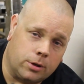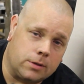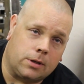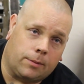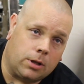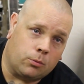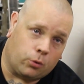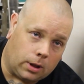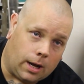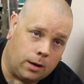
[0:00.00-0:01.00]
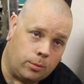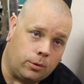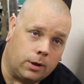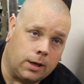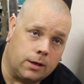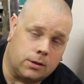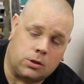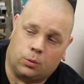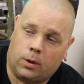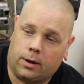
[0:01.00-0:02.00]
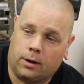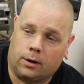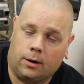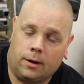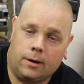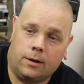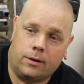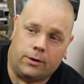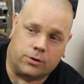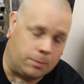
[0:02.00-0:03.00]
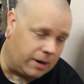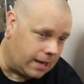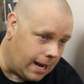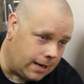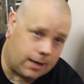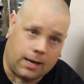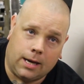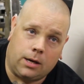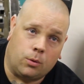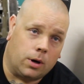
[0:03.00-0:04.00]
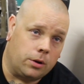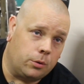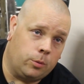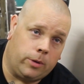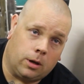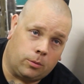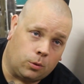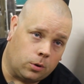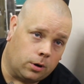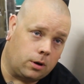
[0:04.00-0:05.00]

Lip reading: something reliable in it to where there's a mechanic anywhere that would be able to work